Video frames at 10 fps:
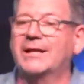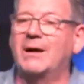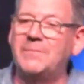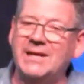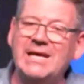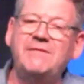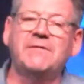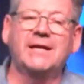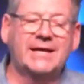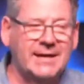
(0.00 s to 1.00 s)
And I believe
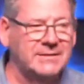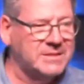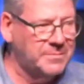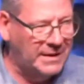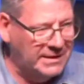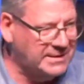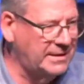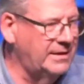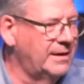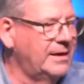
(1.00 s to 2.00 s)
that
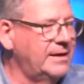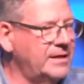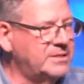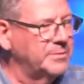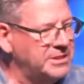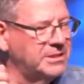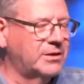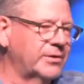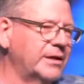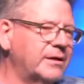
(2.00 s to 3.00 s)
accountability is
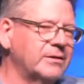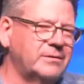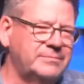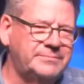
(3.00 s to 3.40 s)
mission critical.